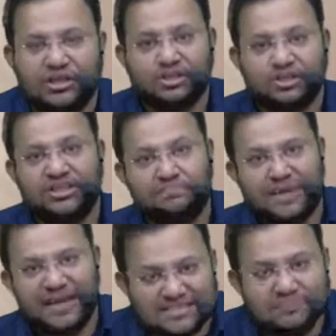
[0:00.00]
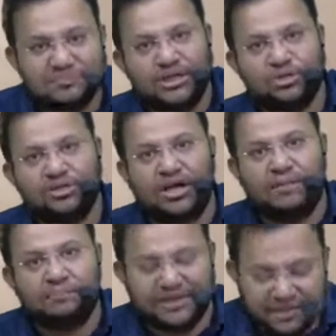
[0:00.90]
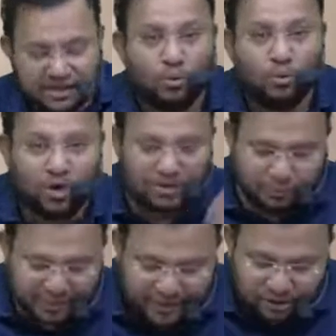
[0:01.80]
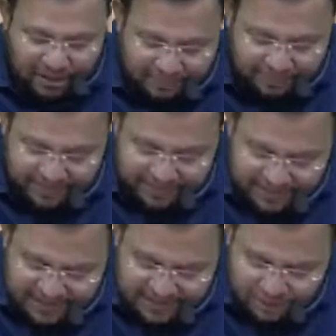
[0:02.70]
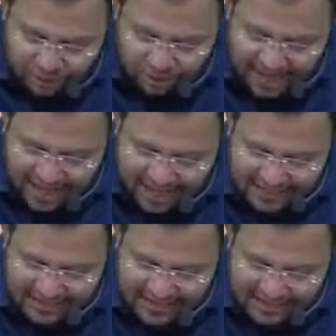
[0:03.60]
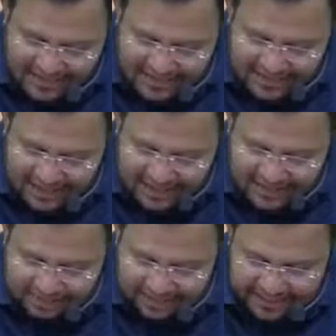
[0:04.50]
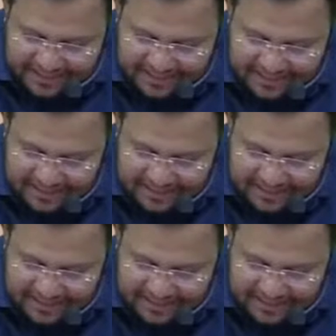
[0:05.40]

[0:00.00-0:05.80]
So he pays something to the company. What you pay to the company is known as exercise price.